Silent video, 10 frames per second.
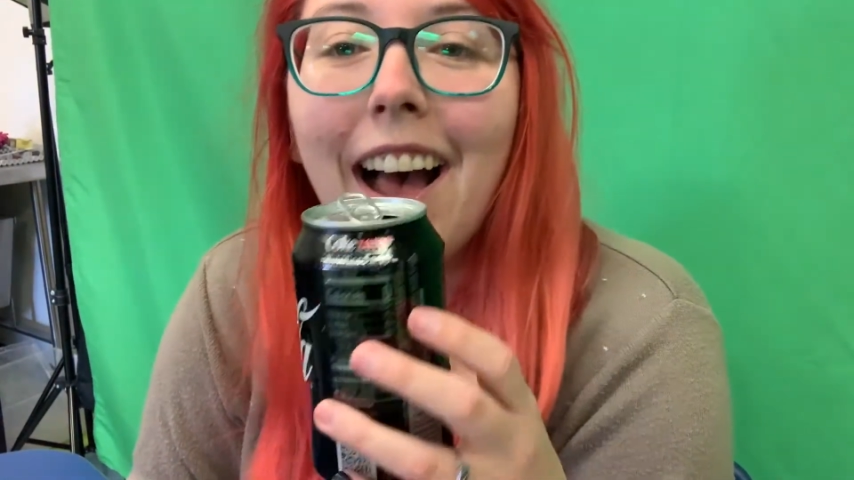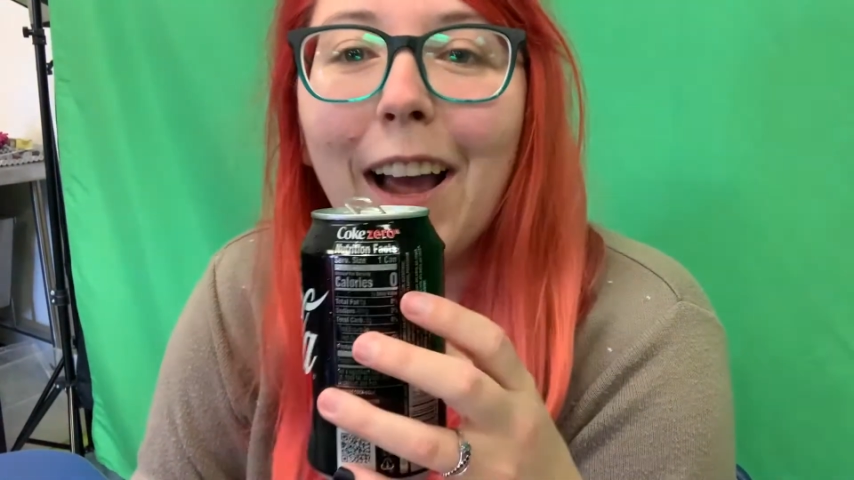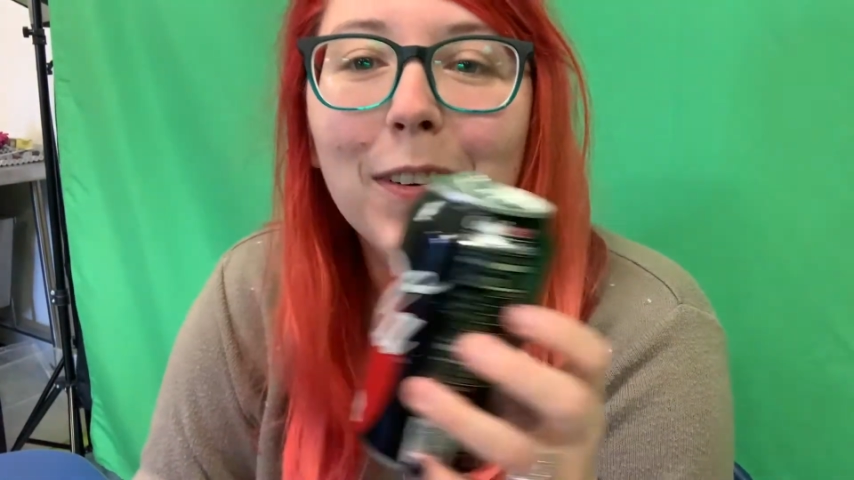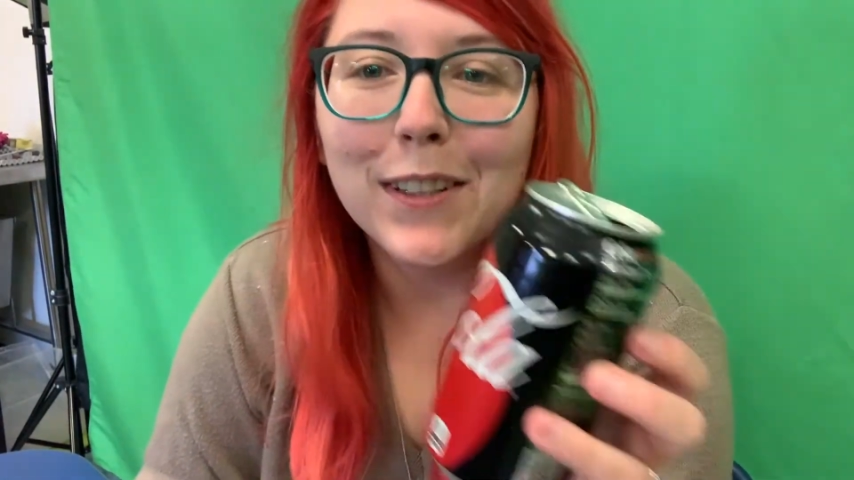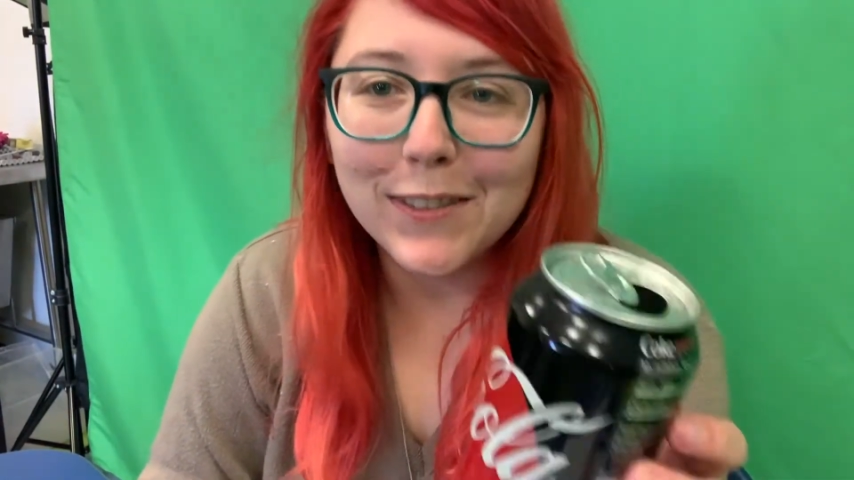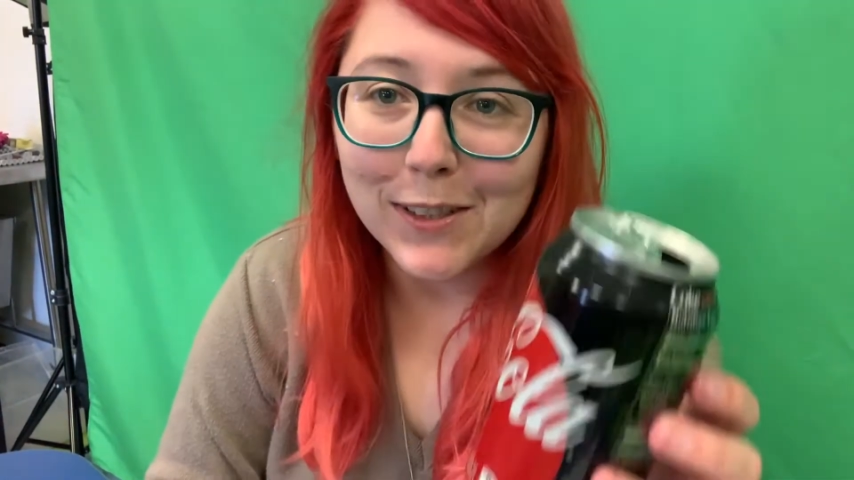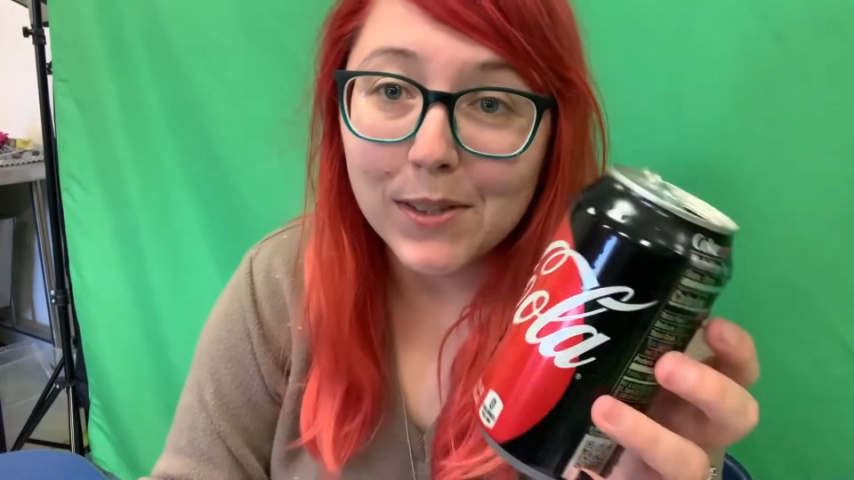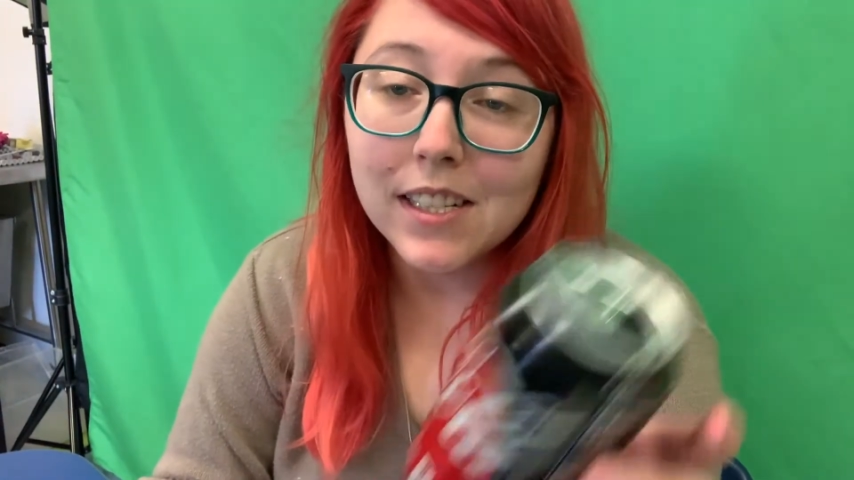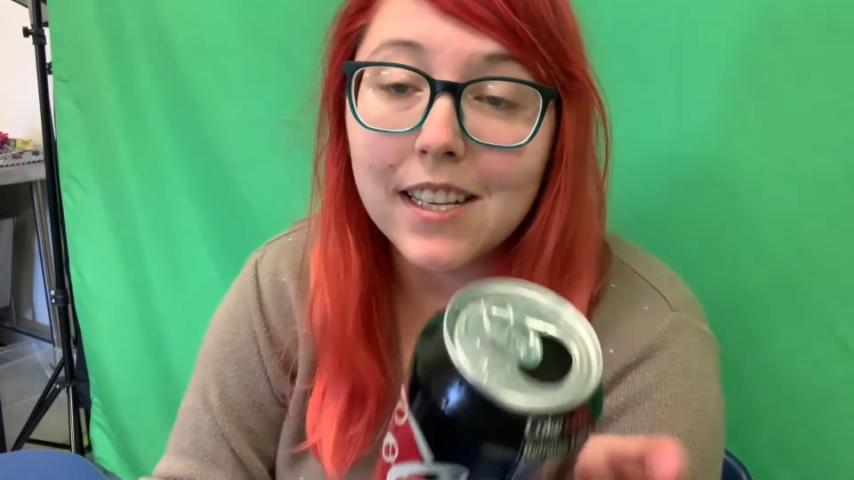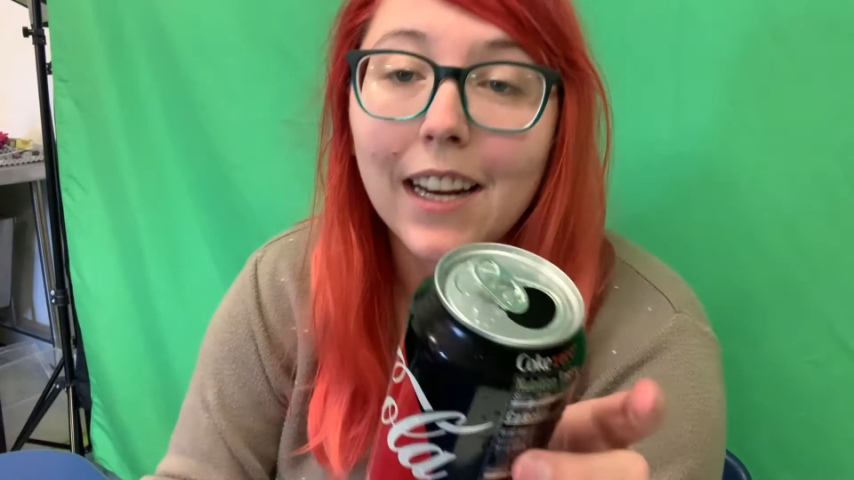I would have used
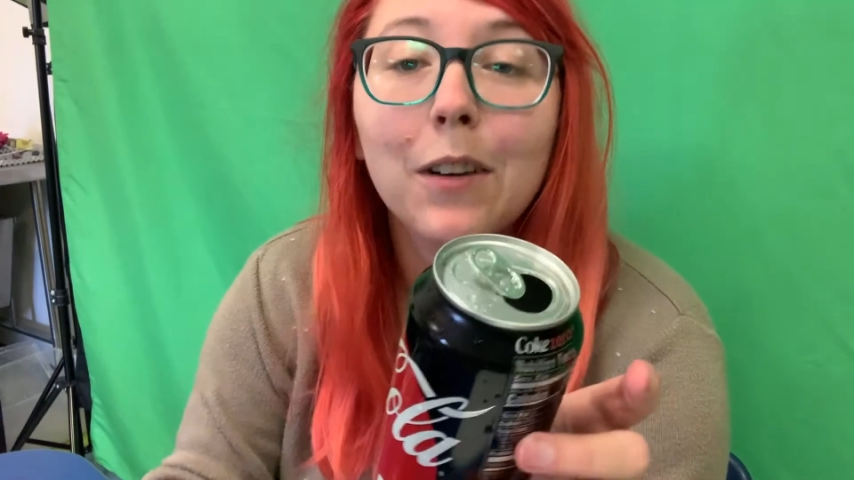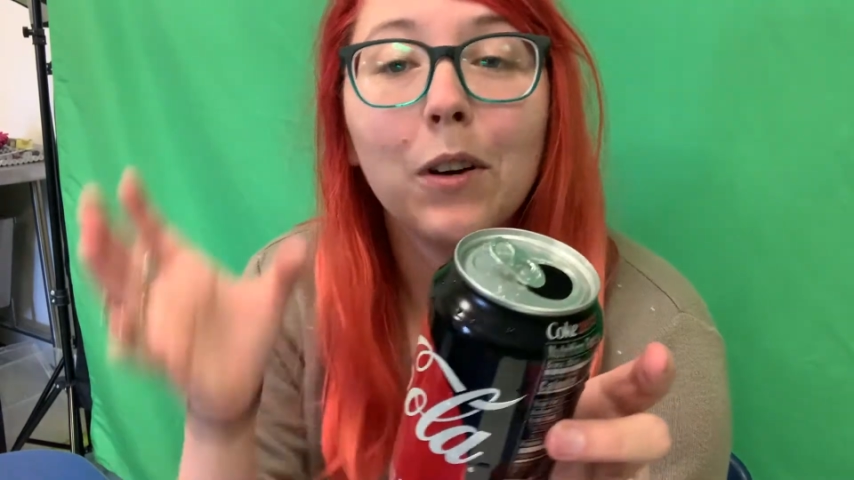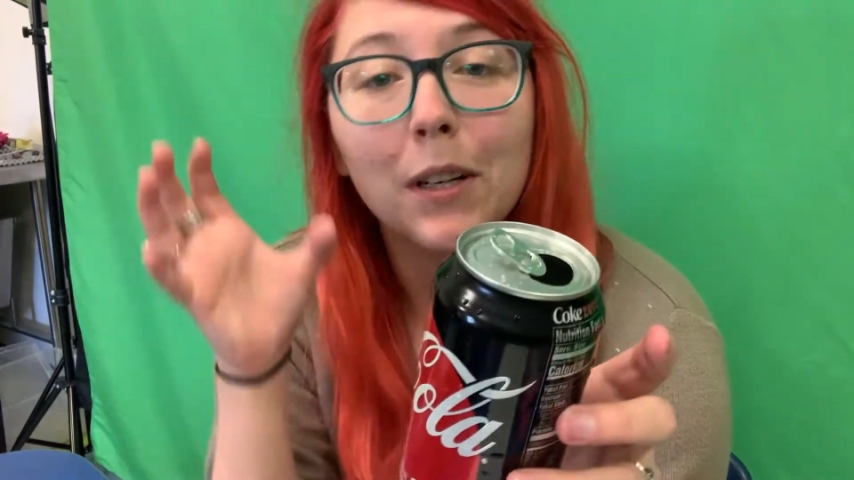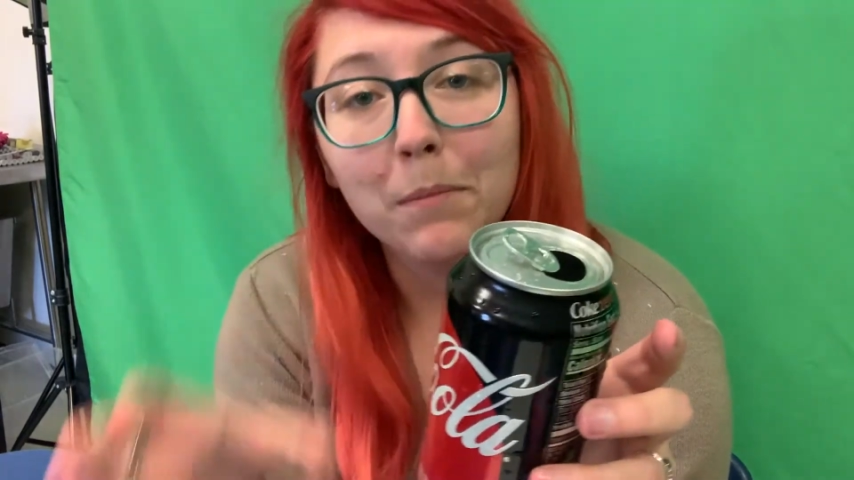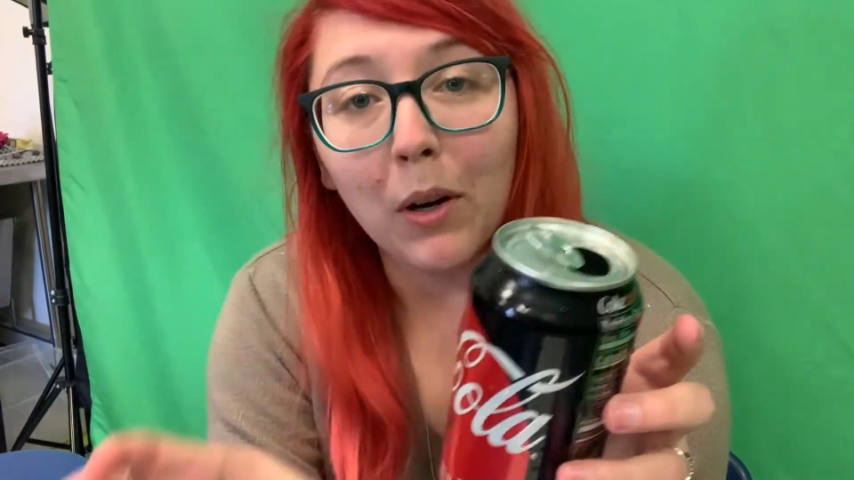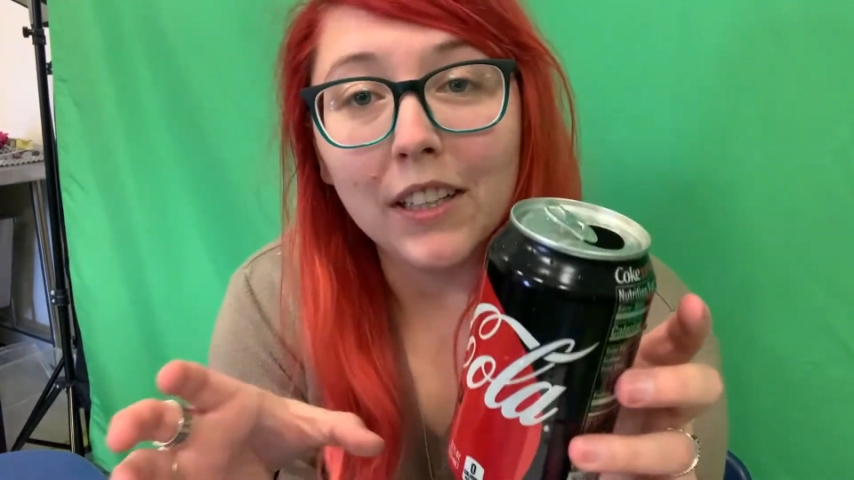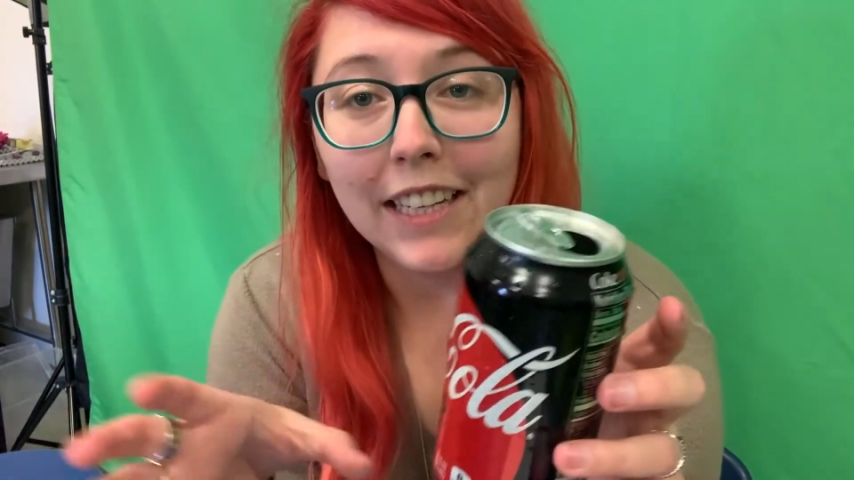the second one and put it